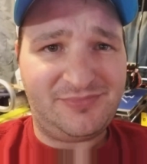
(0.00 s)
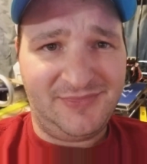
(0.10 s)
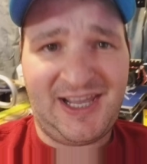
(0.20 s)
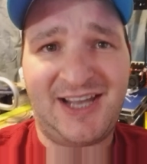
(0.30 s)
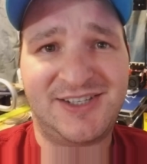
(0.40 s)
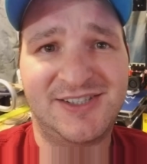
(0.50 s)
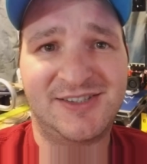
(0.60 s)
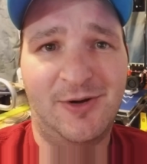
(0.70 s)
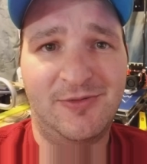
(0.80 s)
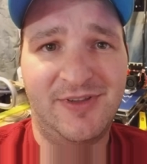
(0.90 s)
catch us
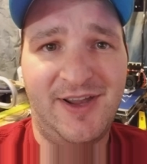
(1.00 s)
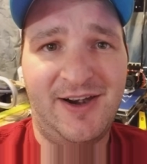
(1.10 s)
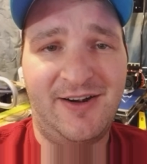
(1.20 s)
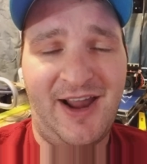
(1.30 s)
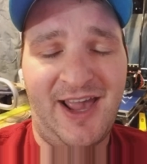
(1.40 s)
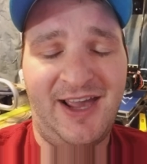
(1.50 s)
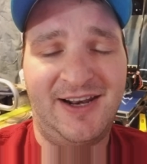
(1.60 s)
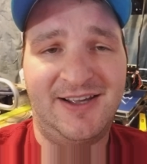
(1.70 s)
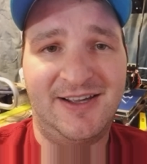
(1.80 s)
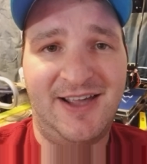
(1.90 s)
over there
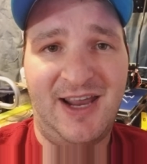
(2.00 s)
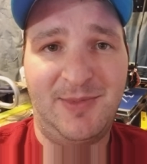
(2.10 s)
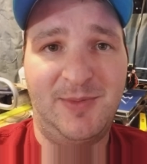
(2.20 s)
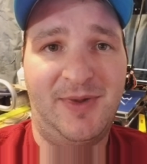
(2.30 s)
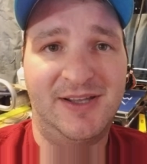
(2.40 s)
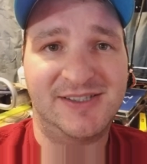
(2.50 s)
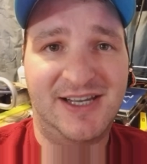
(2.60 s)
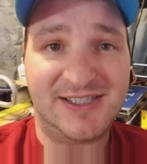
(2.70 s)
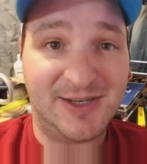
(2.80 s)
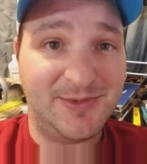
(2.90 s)
at Anime Banzai.
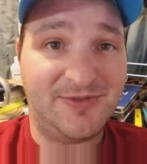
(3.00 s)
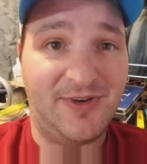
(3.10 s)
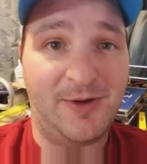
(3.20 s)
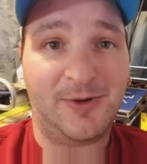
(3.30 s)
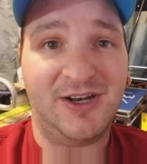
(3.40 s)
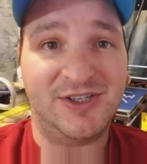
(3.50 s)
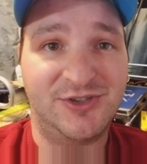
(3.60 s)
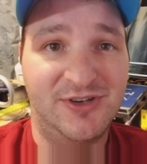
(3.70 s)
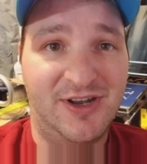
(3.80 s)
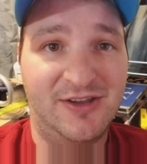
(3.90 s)
It's gonna be fun. We're gonna
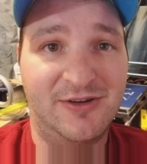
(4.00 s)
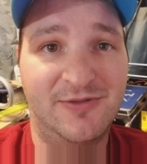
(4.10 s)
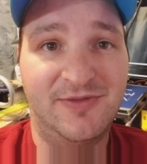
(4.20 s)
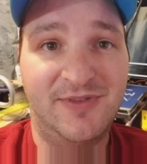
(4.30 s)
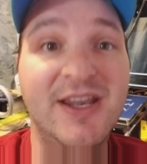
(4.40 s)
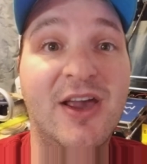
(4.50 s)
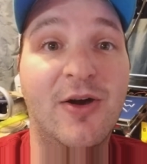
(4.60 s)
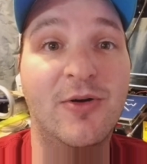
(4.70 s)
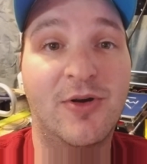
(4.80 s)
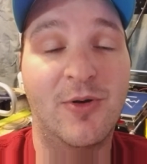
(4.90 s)
shoot another
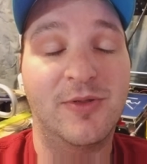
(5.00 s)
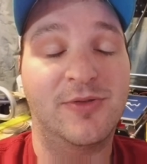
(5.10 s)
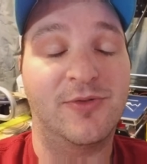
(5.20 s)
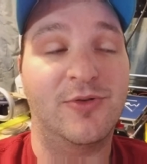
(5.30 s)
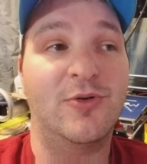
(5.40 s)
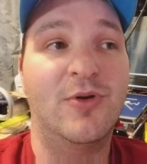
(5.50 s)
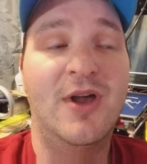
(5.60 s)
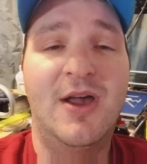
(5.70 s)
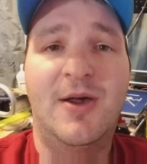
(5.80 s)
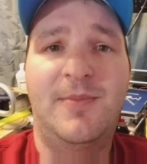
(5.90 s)
video going through,
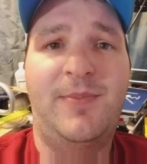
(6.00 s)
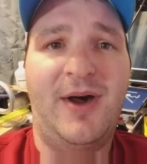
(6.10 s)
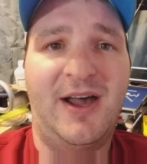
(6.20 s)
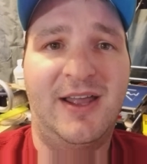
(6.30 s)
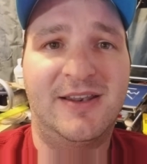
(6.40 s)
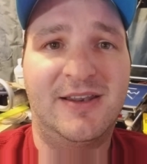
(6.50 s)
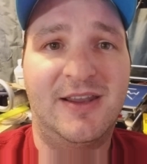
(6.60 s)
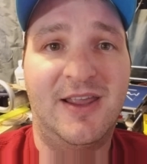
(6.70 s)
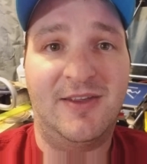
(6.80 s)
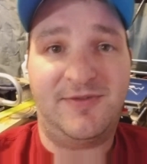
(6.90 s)
but
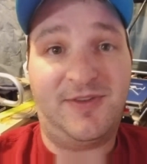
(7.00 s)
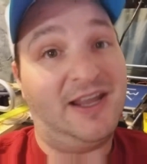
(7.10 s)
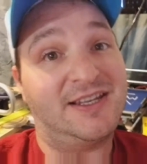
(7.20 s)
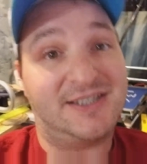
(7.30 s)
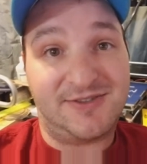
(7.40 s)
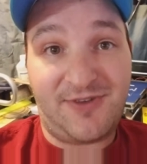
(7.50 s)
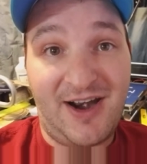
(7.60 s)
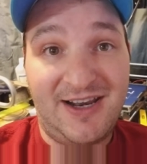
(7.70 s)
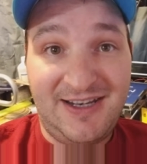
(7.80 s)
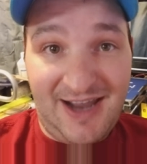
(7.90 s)
I guess it's
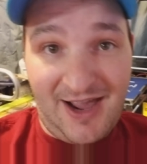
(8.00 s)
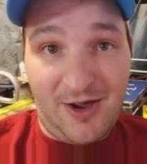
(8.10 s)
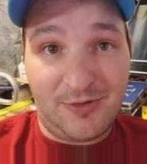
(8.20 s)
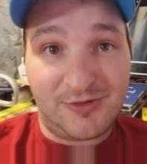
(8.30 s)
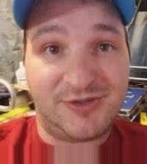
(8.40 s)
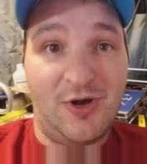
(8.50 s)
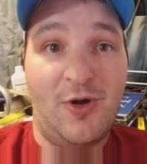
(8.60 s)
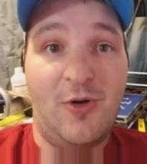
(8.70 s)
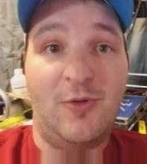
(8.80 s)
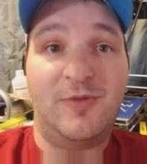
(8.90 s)
Friday now,
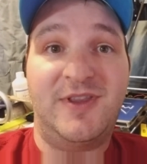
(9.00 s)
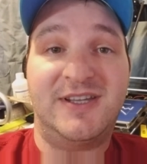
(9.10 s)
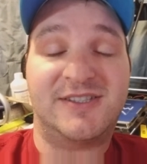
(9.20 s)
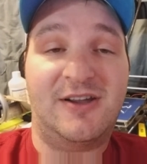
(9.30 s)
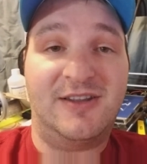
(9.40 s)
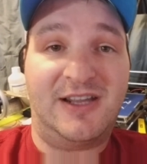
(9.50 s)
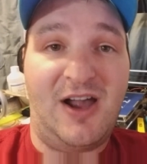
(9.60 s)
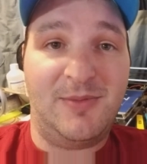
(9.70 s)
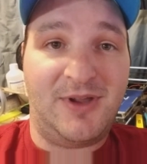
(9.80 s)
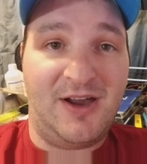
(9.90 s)
so the Salt Lake
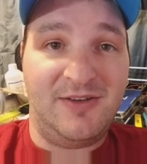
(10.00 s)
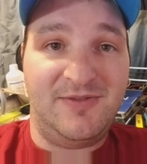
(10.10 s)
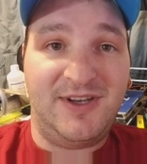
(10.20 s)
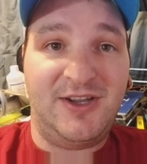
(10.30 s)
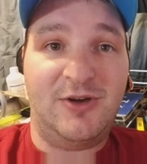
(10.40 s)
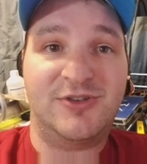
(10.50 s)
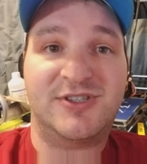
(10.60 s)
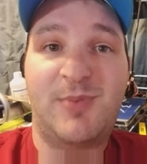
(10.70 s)
Comic Con video just